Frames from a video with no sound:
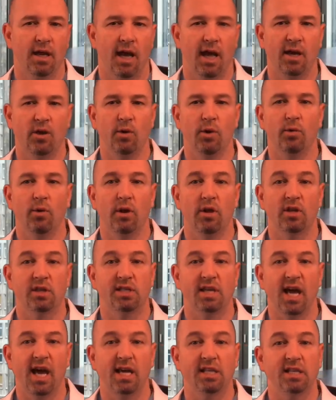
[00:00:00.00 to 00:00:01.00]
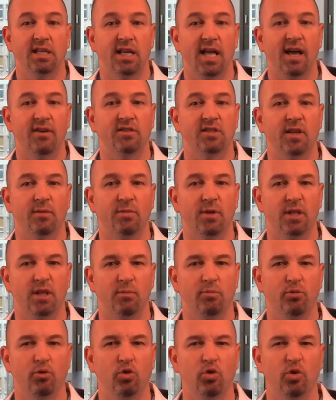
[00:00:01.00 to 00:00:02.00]
I greet one of those guys that have something to
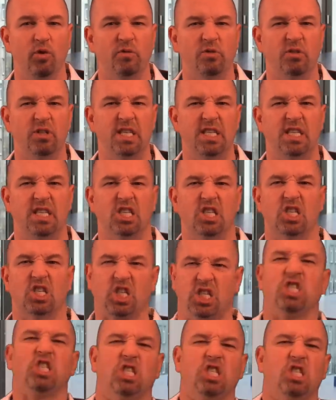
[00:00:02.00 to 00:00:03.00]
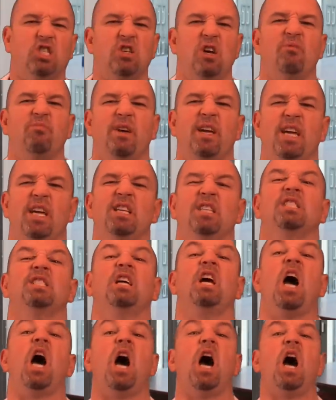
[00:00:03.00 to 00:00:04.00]
prove. So they grab my hand and
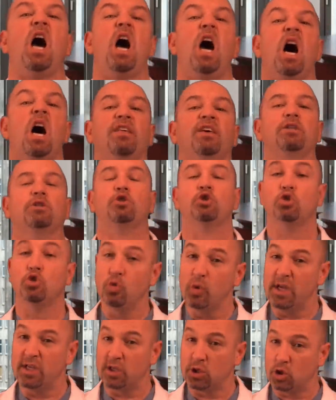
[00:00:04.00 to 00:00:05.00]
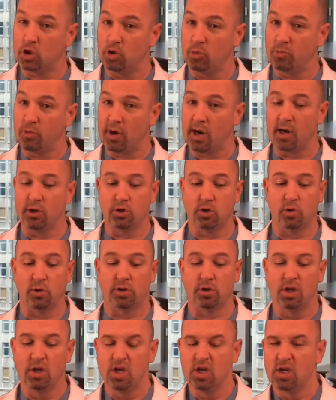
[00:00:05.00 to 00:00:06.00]
they squeeze it super hard. So
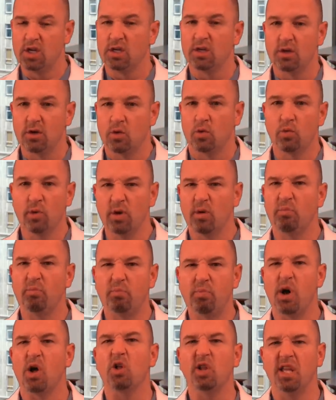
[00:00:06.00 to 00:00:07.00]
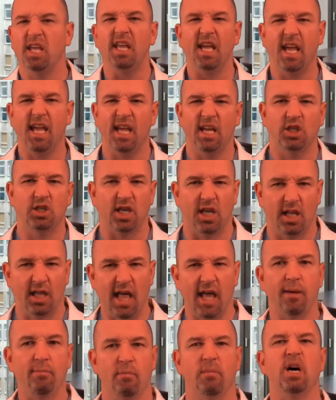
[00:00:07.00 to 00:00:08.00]
it's real bulky handshake, a
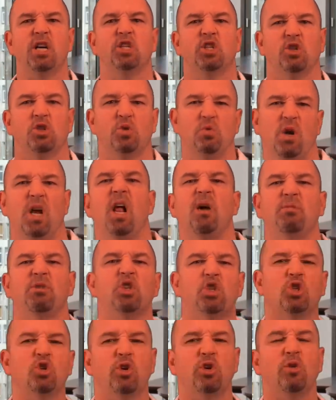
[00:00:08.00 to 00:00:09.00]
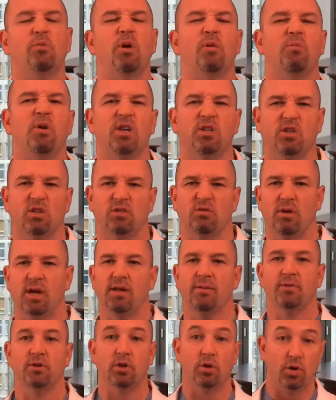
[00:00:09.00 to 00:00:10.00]
lot of muscles, right? I'm going to show you my muscles,
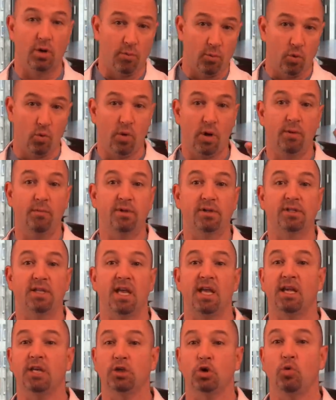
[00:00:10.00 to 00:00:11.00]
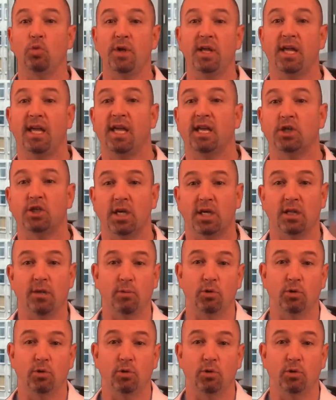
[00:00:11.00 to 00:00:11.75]
right? So number one mistake is a weak handshake.